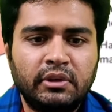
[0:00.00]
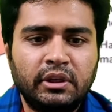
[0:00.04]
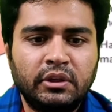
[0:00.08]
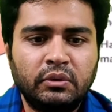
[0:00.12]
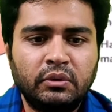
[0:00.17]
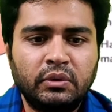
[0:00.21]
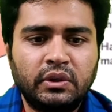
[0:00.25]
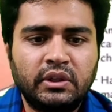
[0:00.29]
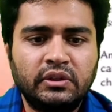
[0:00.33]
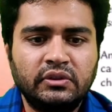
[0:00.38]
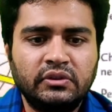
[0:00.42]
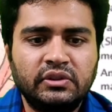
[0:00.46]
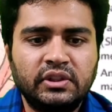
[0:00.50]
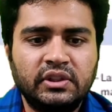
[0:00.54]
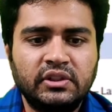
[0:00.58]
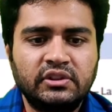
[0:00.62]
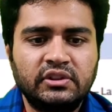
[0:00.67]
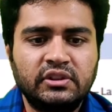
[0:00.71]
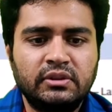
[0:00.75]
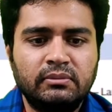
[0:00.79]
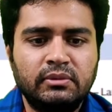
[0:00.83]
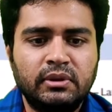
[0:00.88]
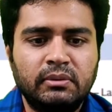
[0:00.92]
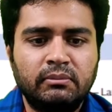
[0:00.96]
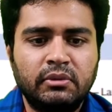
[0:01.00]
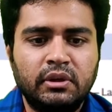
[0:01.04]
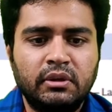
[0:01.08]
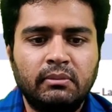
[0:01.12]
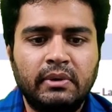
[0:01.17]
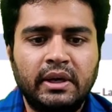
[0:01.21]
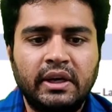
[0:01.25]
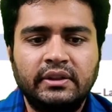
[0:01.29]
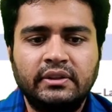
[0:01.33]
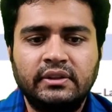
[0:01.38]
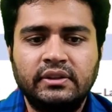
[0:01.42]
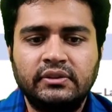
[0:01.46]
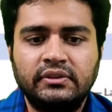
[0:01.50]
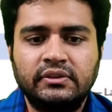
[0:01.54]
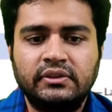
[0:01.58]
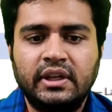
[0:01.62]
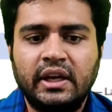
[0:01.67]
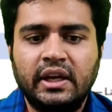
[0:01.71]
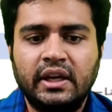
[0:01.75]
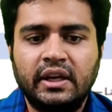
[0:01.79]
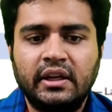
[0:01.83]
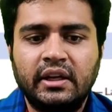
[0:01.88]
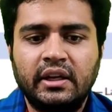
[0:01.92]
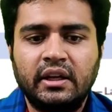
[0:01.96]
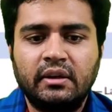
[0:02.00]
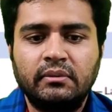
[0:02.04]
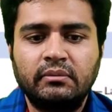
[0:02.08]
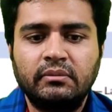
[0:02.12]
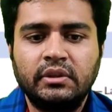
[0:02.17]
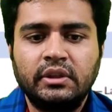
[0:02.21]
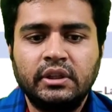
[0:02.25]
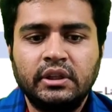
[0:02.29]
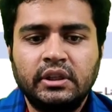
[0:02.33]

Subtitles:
You can just remember by this diagram